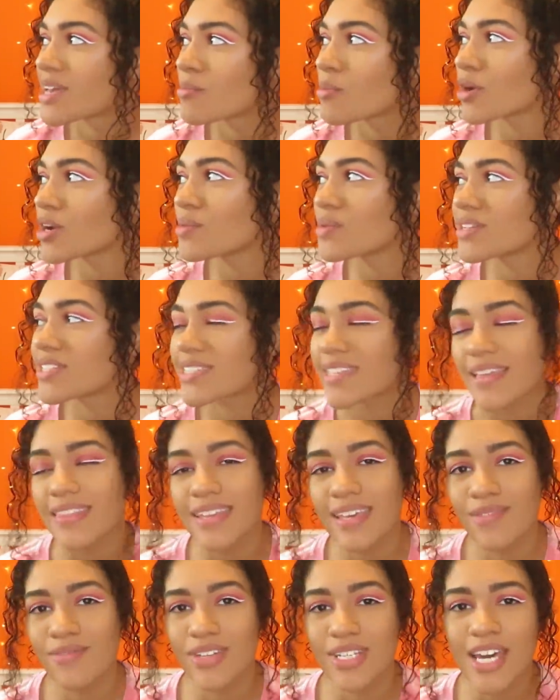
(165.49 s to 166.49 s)
they probably would have
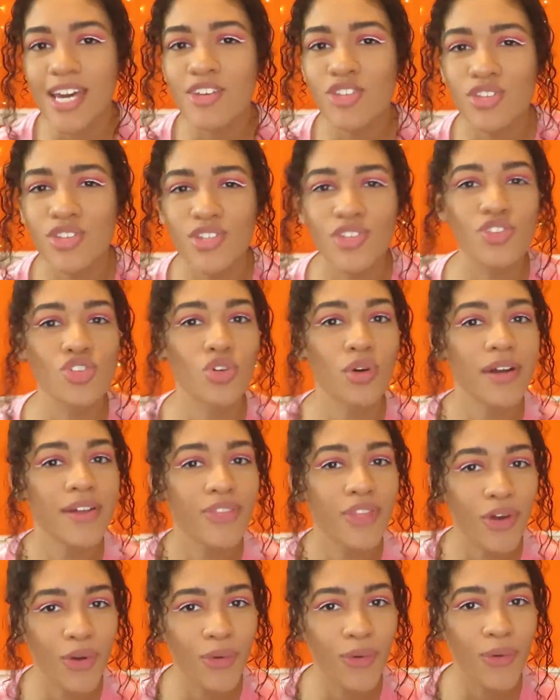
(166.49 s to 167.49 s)
sent the invitation to
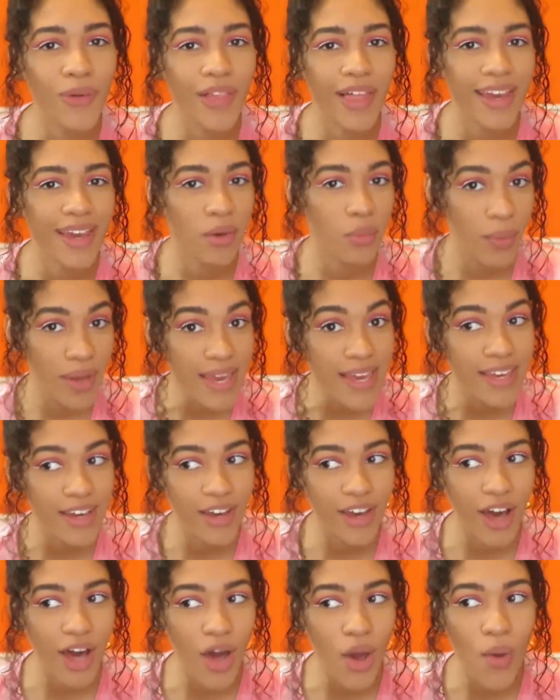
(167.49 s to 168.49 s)
join the call like a week
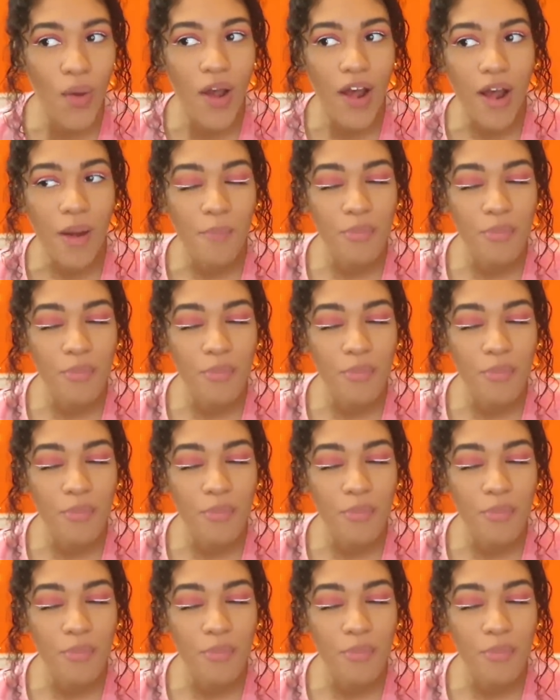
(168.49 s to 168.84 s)
ago,